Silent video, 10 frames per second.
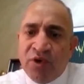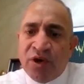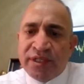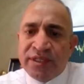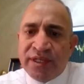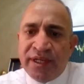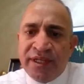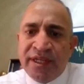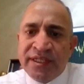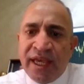Yes, of
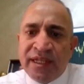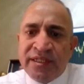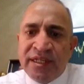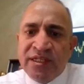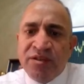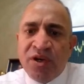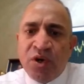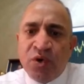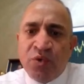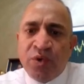course. In this case,
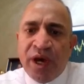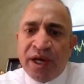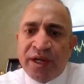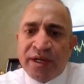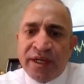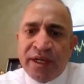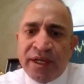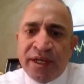we are